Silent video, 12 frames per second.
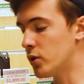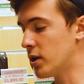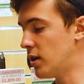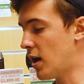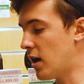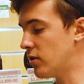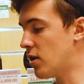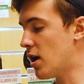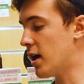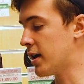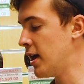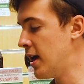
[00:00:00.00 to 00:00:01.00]
you cannot
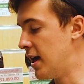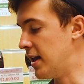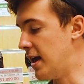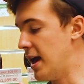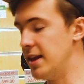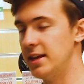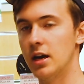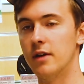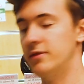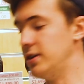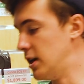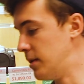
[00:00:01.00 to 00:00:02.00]
lock in any
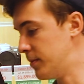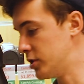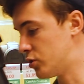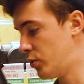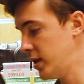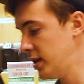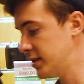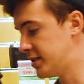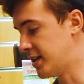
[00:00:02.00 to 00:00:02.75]
of the in-between